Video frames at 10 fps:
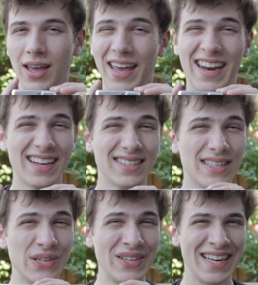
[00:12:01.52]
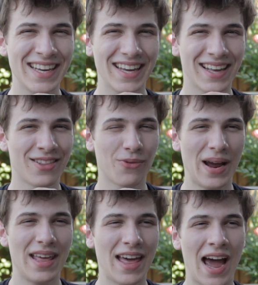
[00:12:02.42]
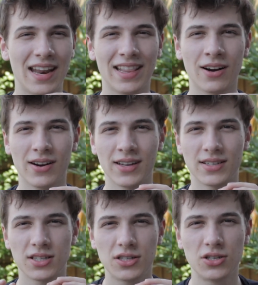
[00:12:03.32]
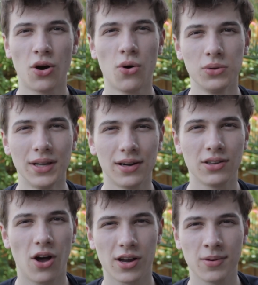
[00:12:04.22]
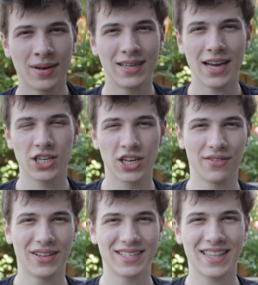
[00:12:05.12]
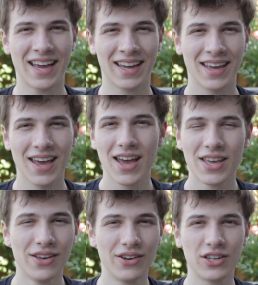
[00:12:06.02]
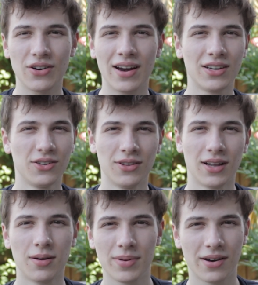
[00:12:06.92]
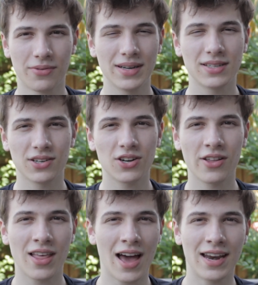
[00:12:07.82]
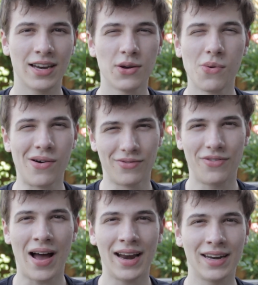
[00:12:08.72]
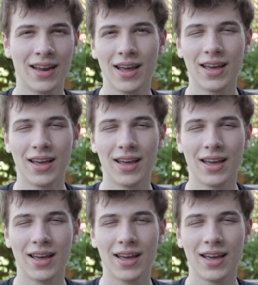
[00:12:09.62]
it is unique in the way that there is so little documentation of this thing. You could try to do a little bit of research online and you won't find